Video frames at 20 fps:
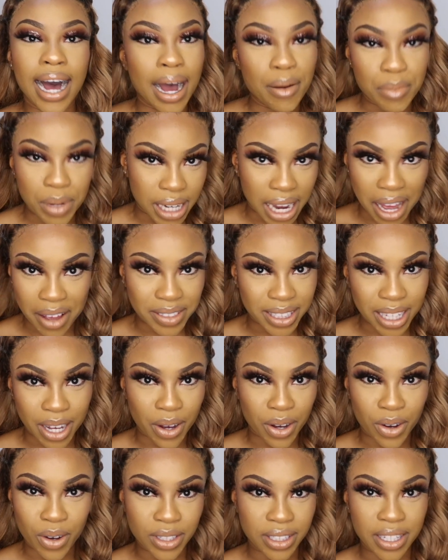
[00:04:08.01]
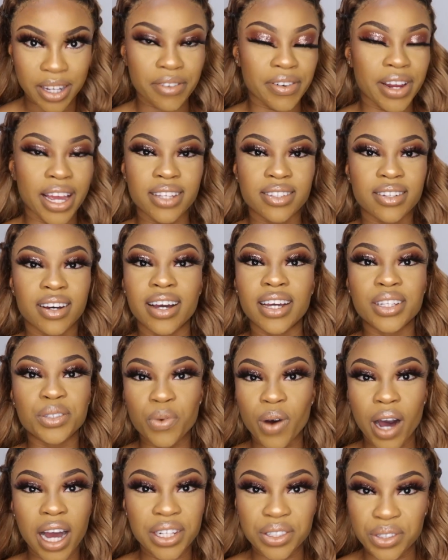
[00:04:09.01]
I'm a lifestyle content creator.
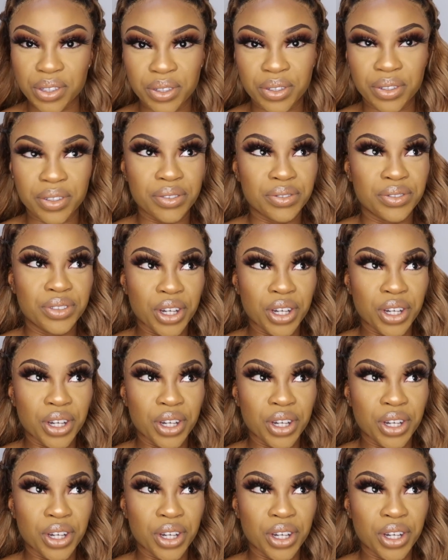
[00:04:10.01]
It's what I do.